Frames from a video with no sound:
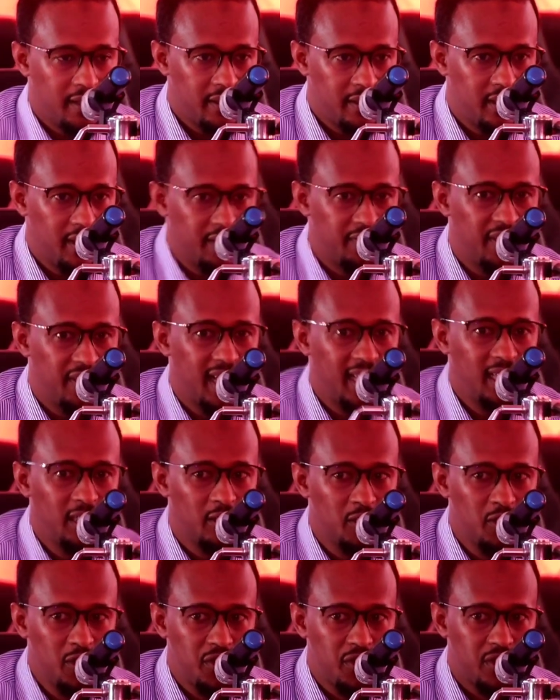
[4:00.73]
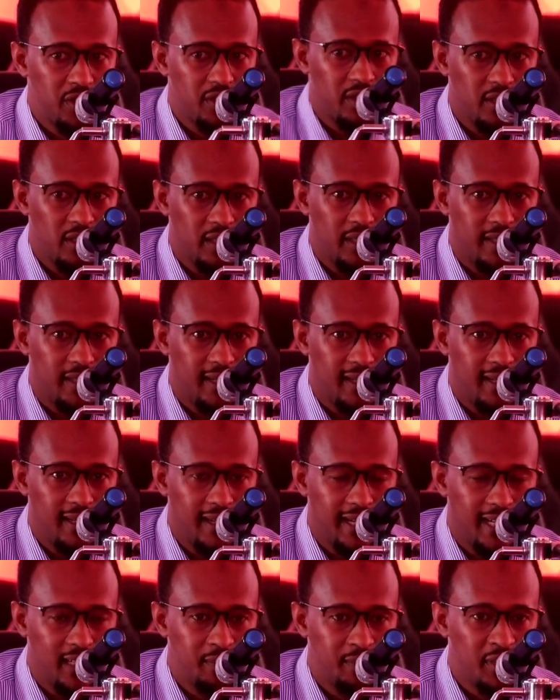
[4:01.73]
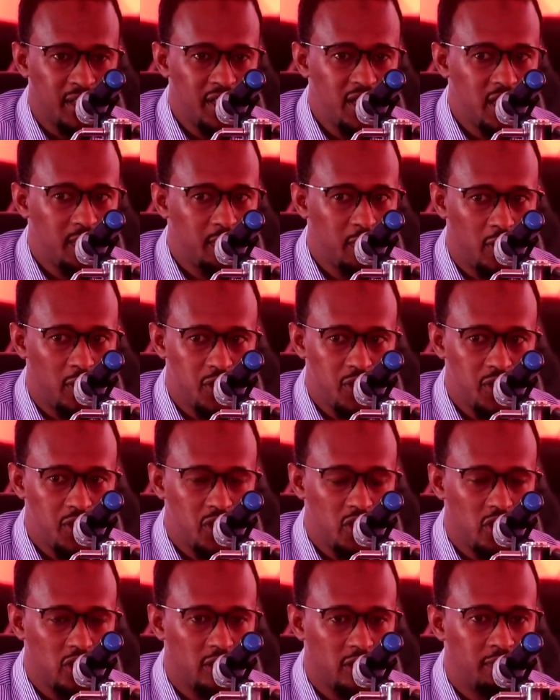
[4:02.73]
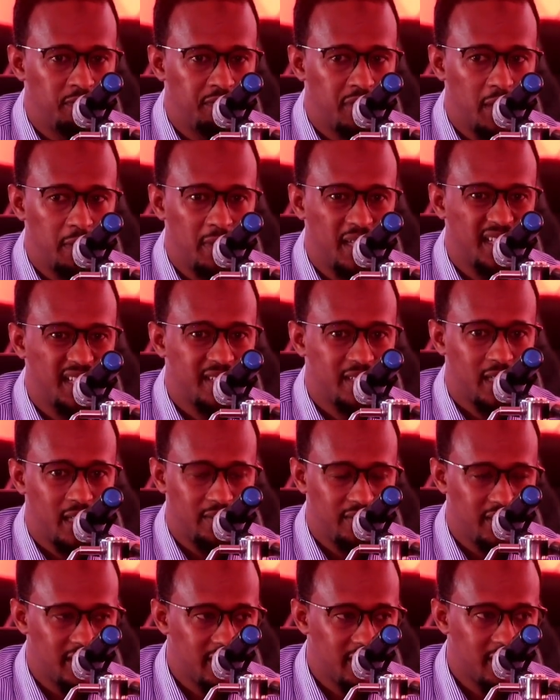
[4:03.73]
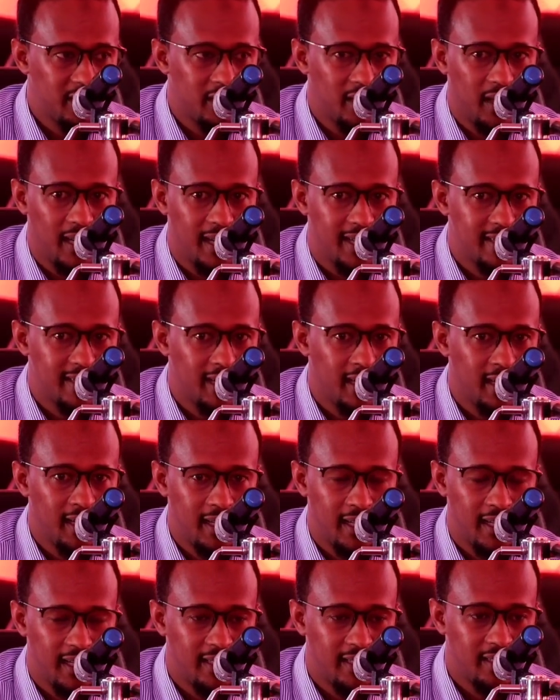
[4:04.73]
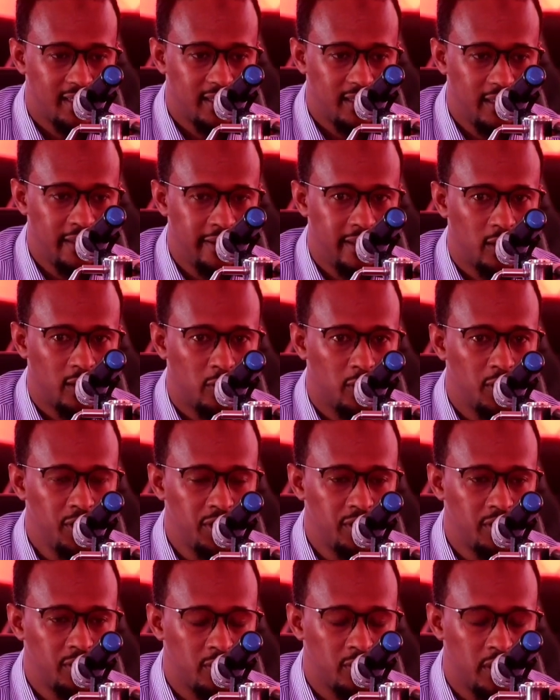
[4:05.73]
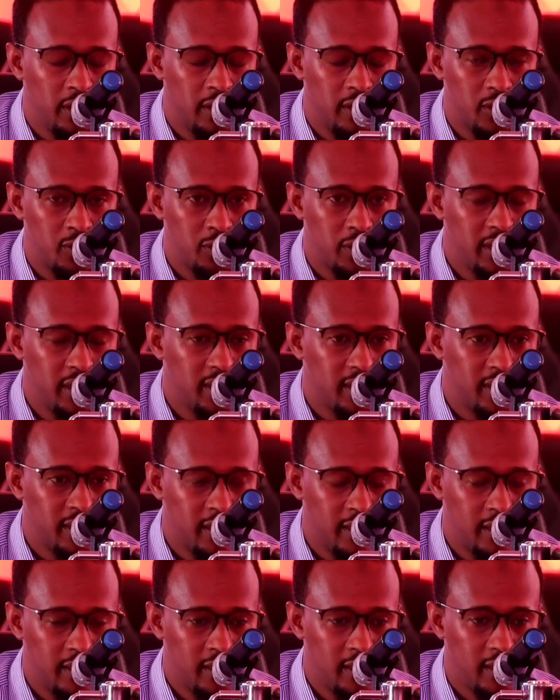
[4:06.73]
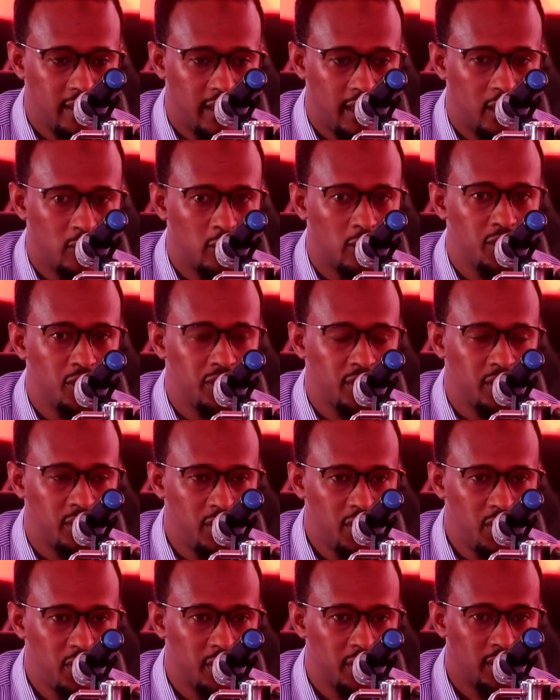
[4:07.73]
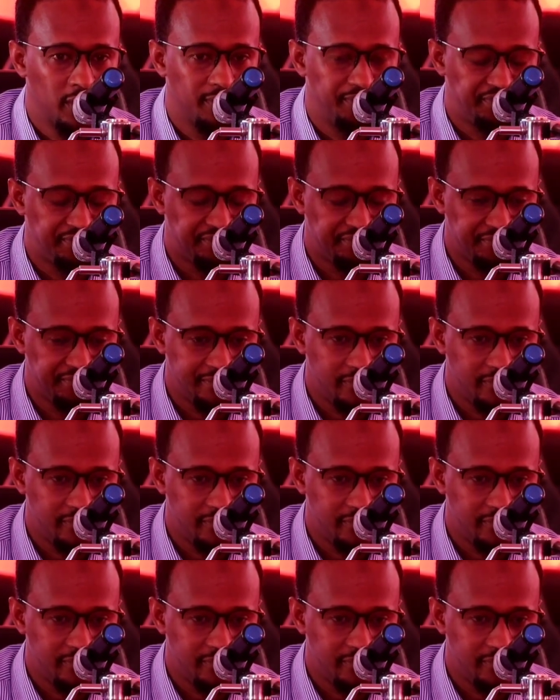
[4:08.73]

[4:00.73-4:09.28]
The values and principles of public service as anchored in the 2010 Constitution